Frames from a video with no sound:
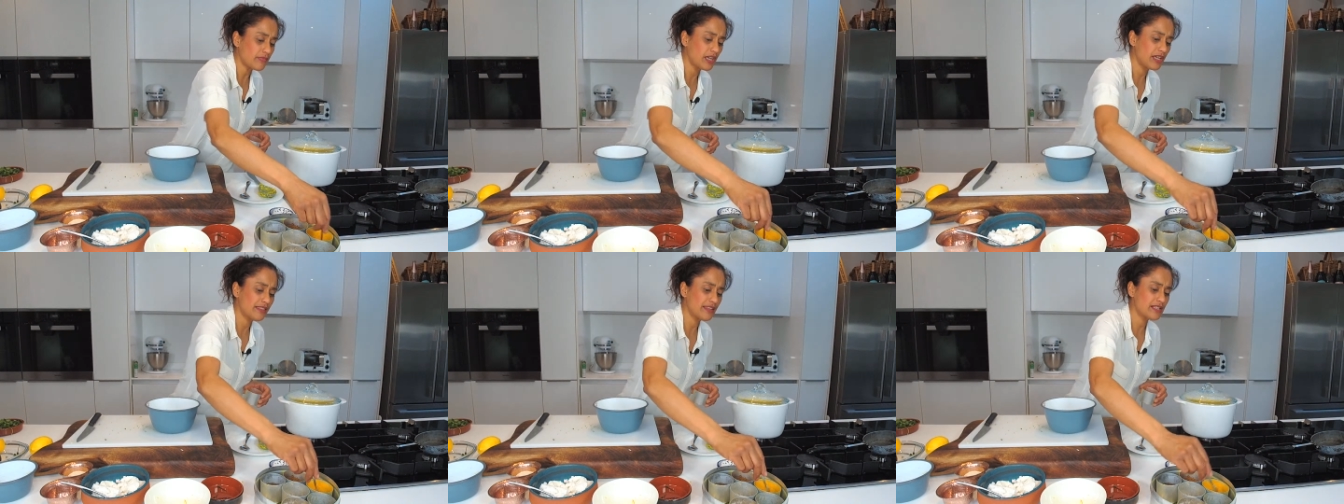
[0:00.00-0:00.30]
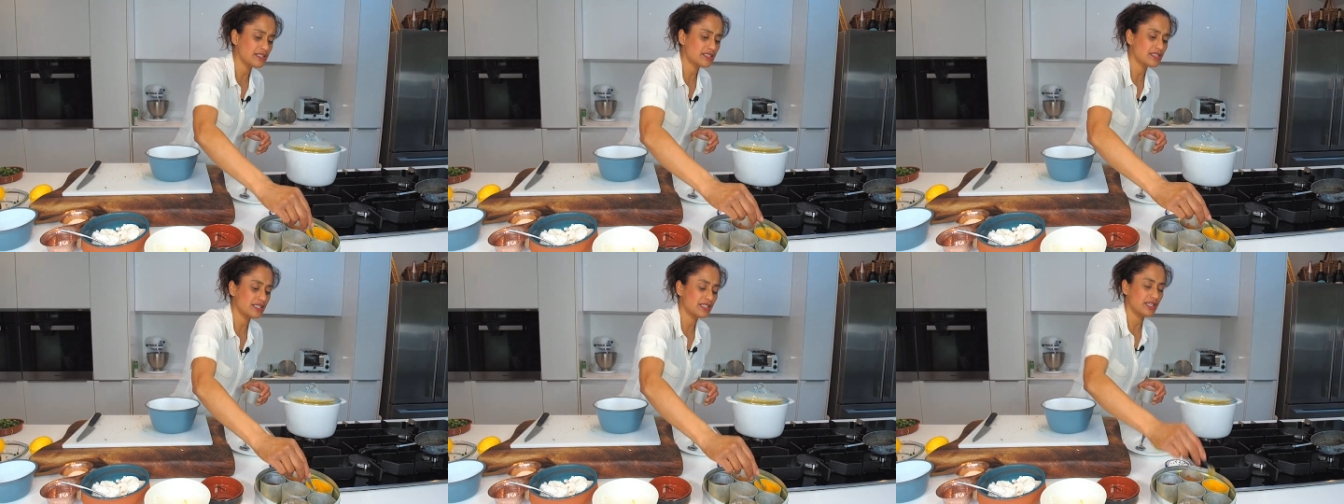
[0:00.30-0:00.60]
and
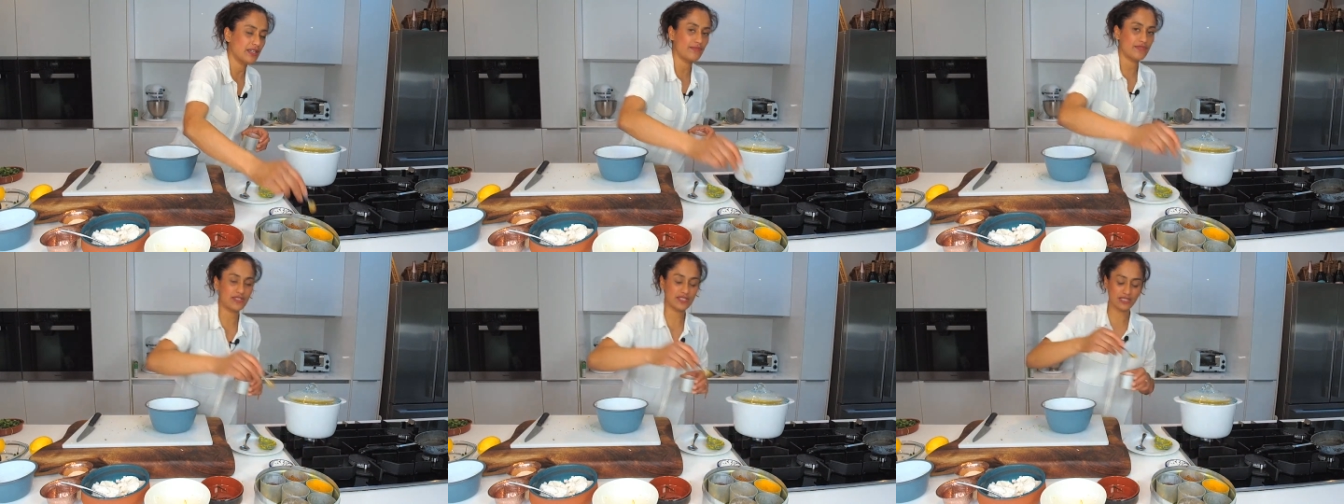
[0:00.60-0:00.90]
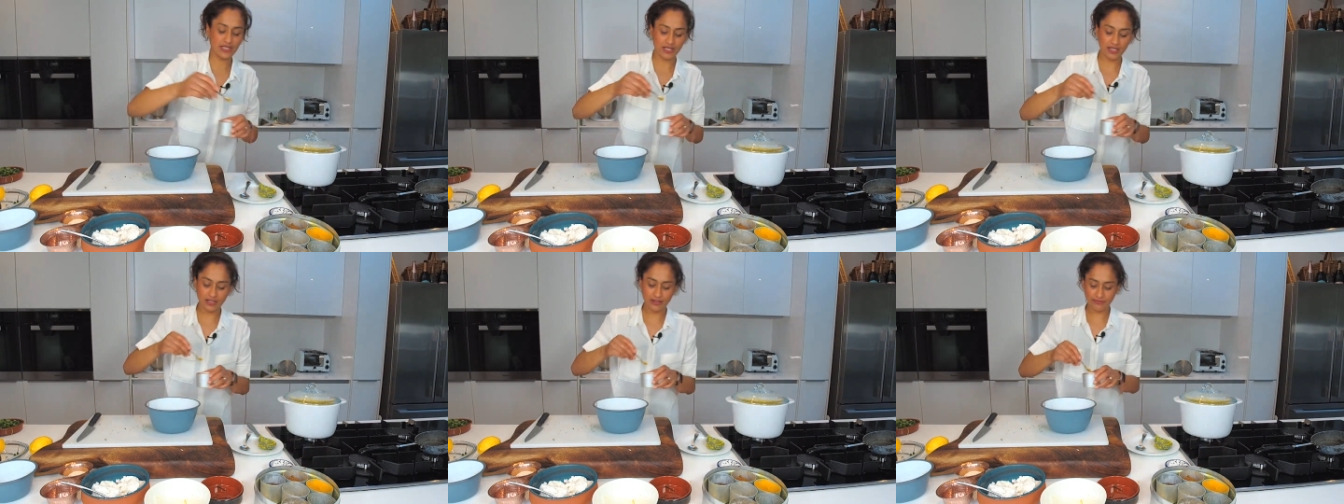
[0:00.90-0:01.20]
that's going to give
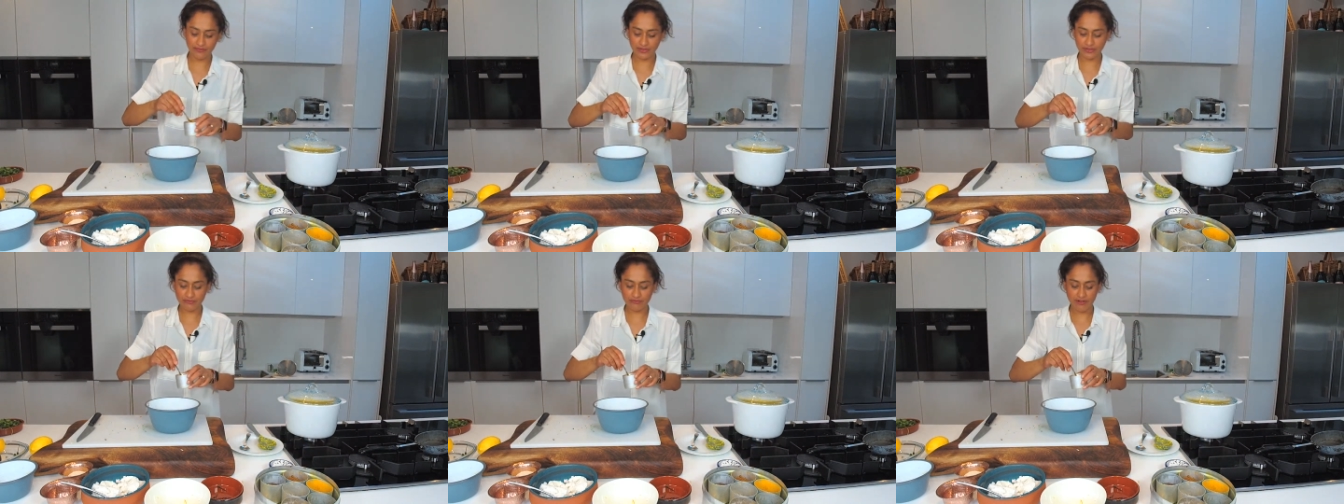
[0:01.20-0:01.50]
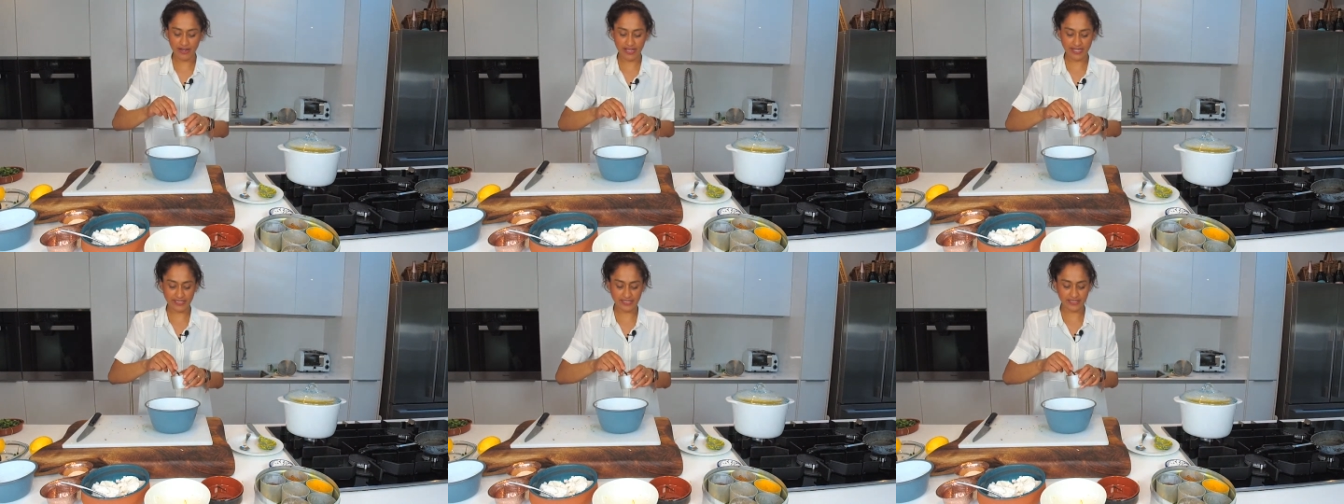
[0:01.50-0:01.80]
this a lovely
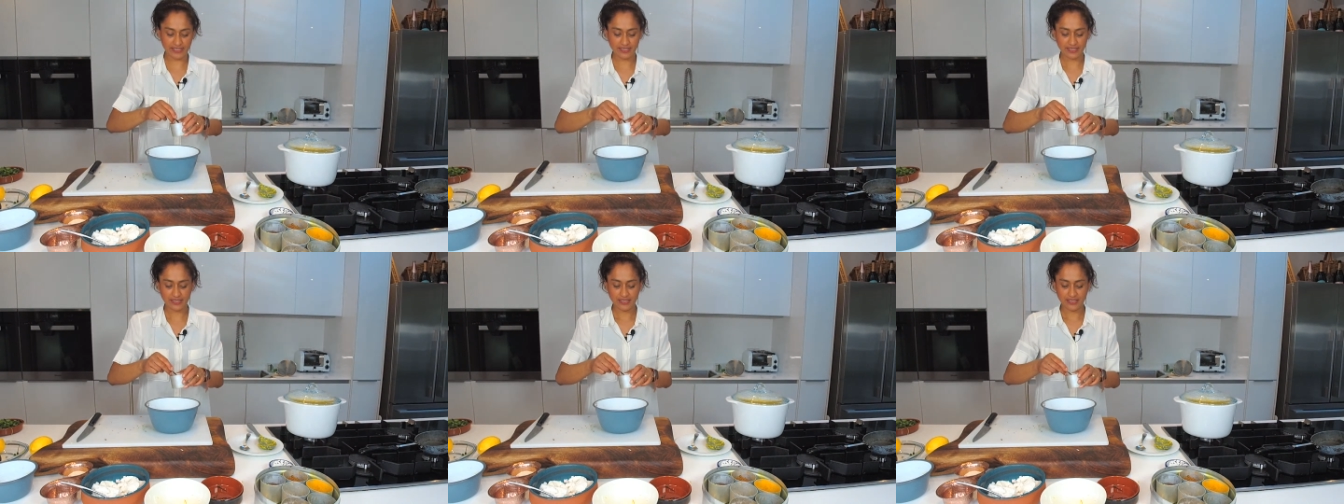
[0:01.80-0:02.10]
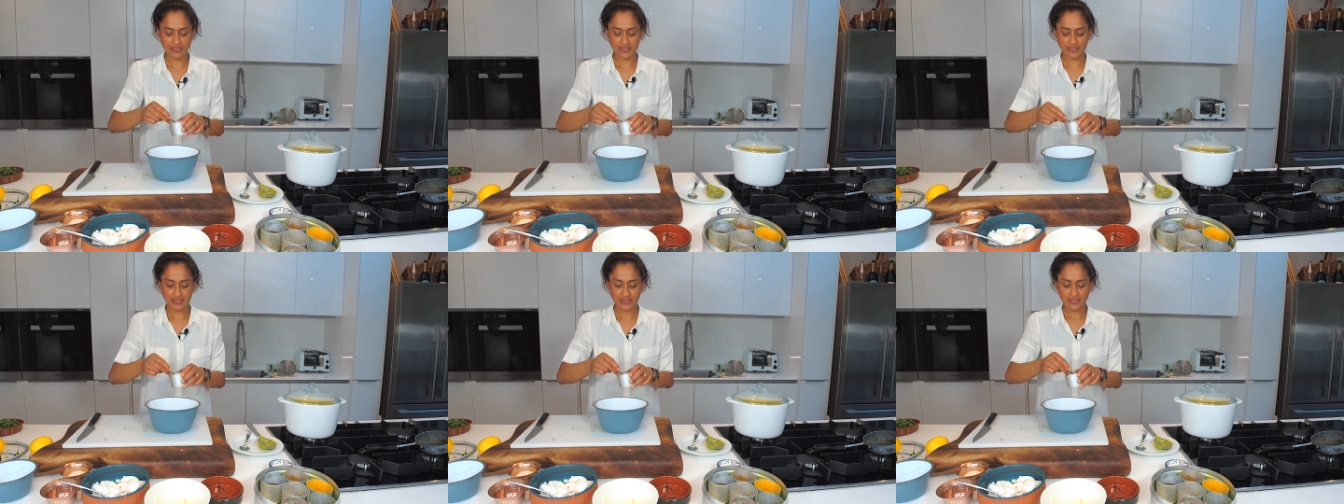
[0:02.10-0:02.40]
red
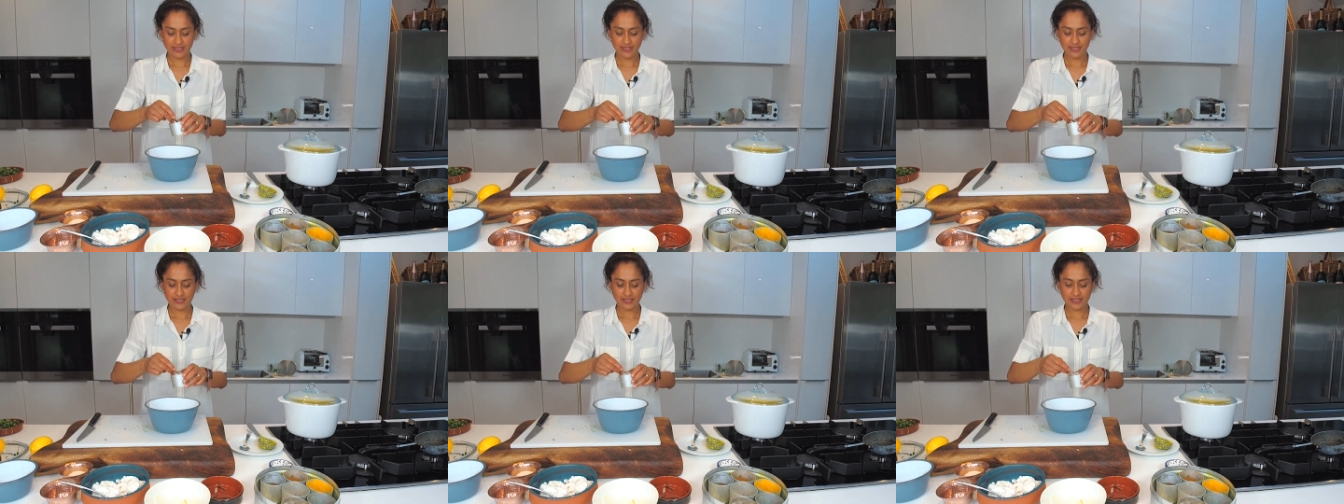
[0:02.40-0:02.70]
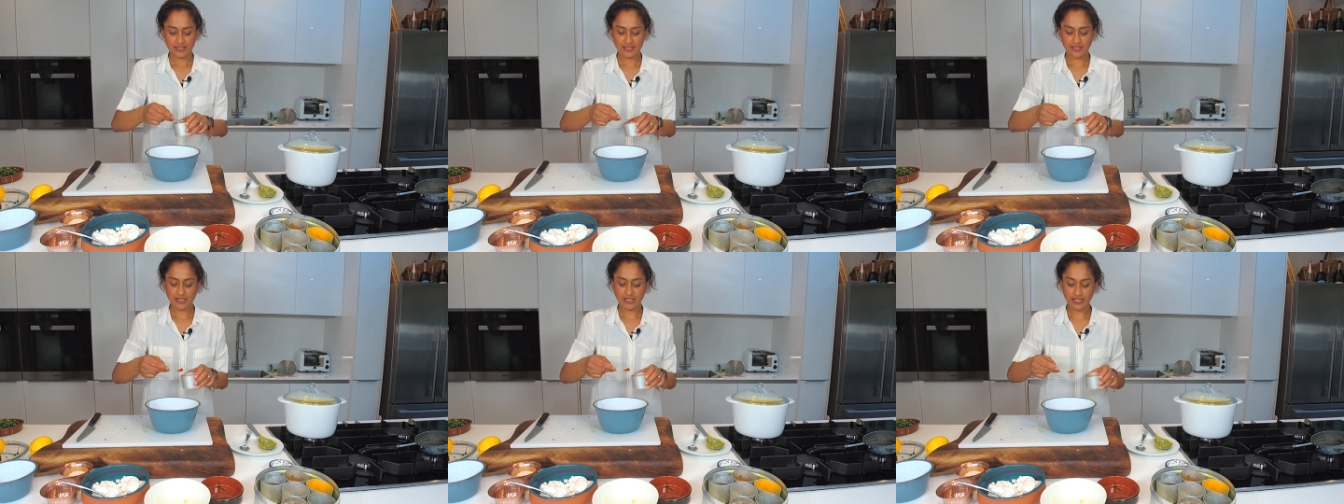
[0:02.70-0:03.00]

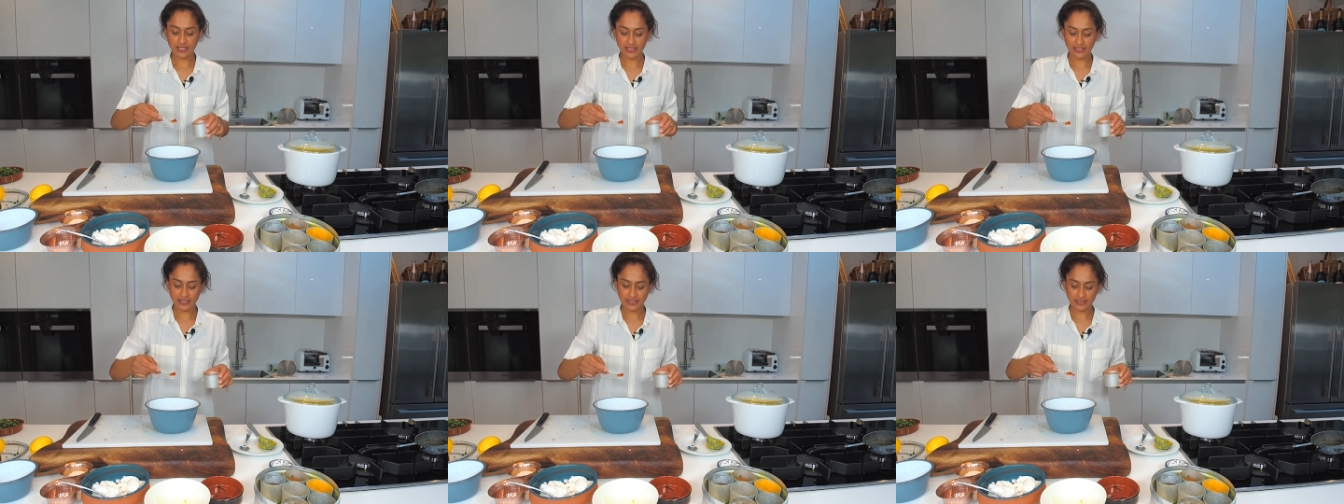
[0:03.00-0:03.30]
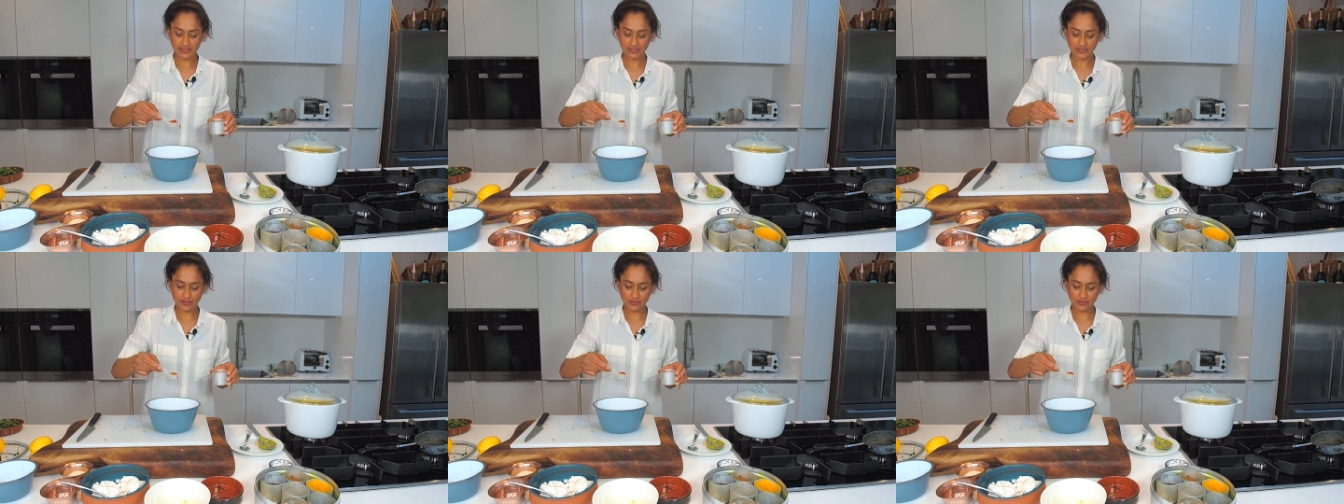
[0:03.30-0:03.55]
colour.